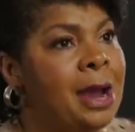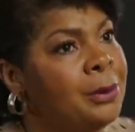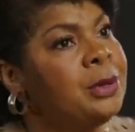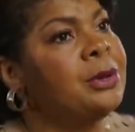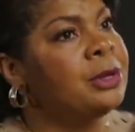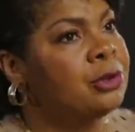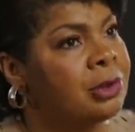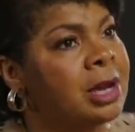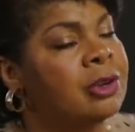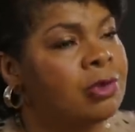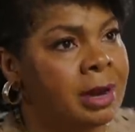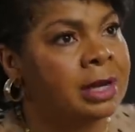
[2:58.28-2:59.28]
how are you going to
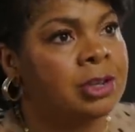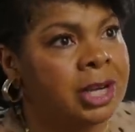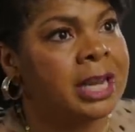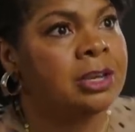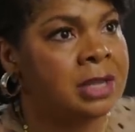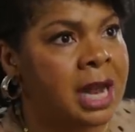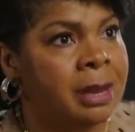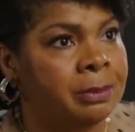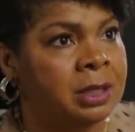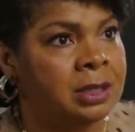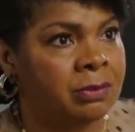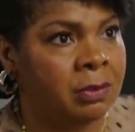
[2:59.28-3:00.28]
try to change the
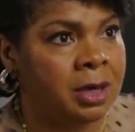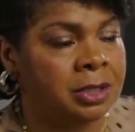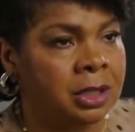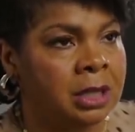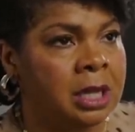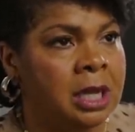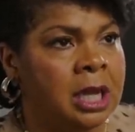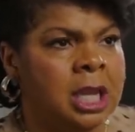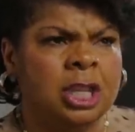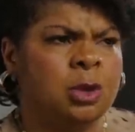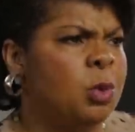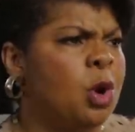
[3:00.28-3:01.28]
optics of Russia? He said,